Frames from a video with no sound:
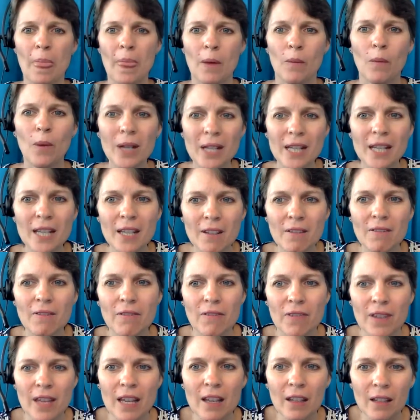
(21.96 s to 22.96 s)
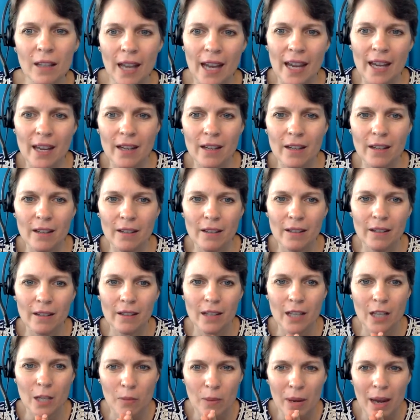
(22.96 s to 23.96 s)
What does it feel like
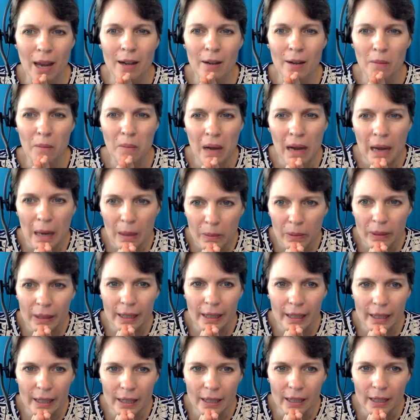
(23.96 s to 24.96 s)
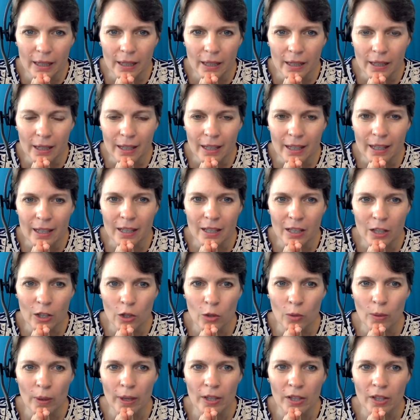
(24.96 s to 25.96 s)
to be out in public in a
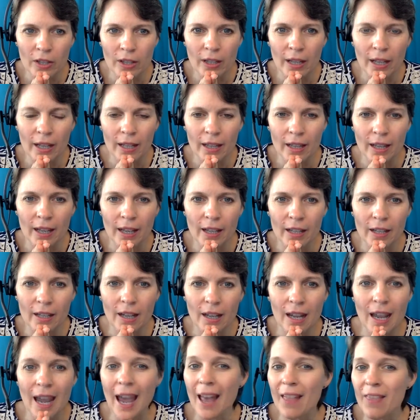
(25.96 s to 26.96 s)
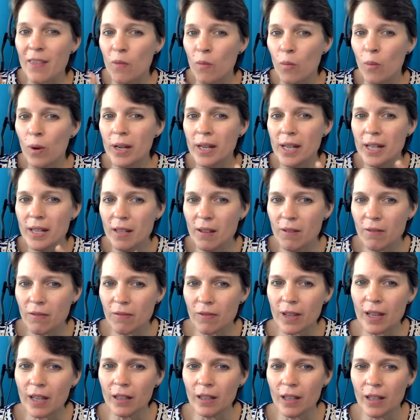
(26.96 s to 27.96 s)
situation like that? And then what does it
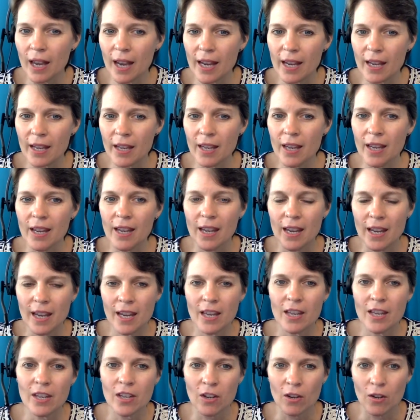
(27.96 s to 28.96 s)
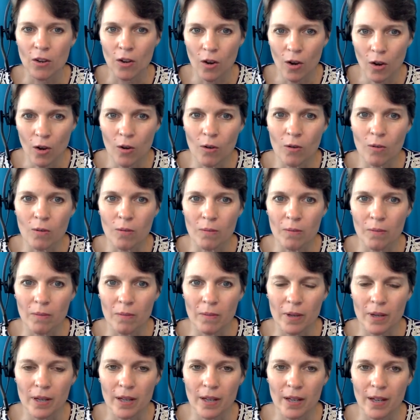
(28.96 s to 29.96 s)
feel like in your home
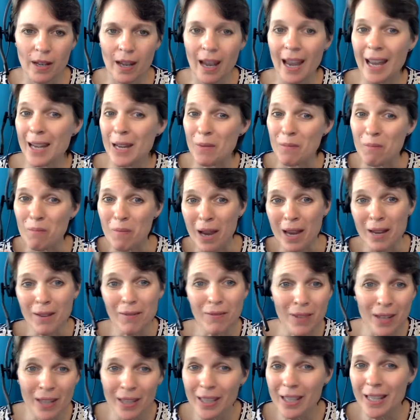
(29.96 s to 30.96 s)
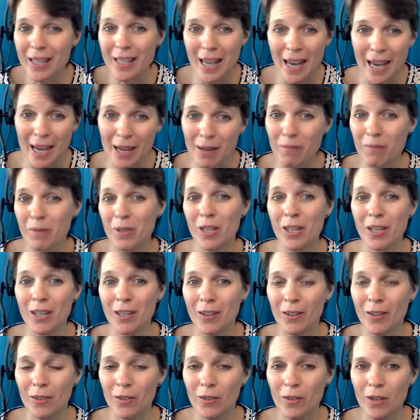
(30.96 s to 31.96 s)
and it might feel the same to
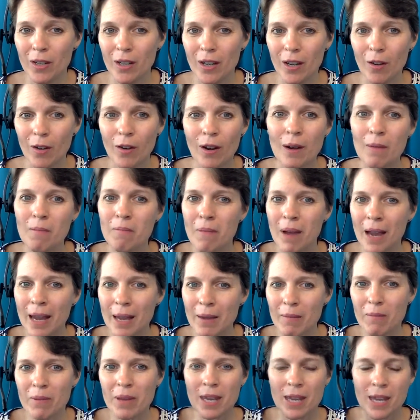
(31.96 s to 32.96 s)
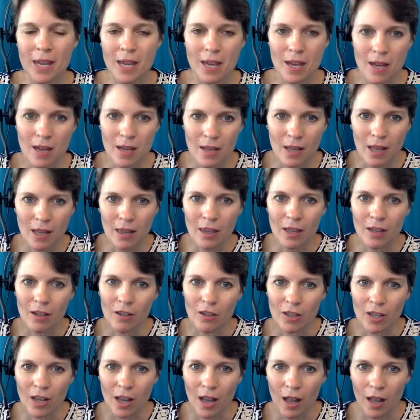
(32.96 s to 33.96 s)
you, or it might be that
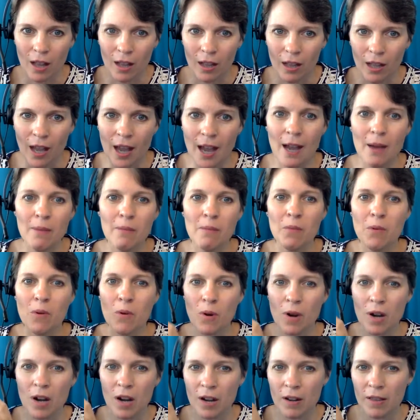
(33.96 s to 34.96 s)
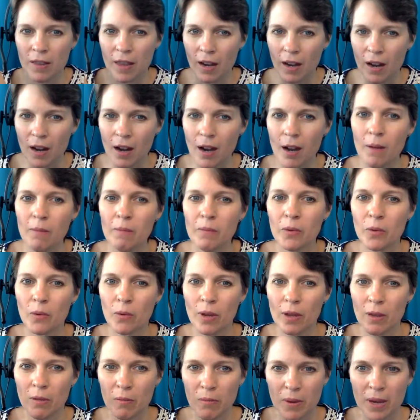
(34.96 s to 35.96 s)
there's a lot more that comes
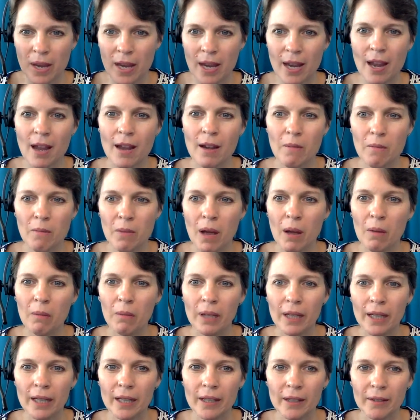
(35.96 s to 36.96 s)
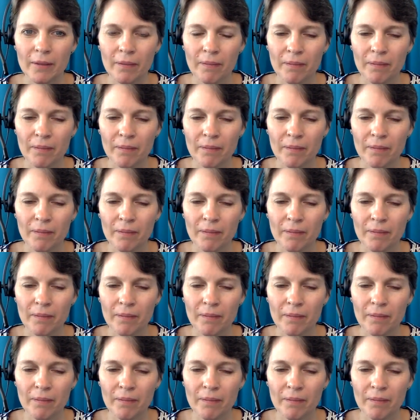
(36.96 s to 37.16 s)
with being out in public.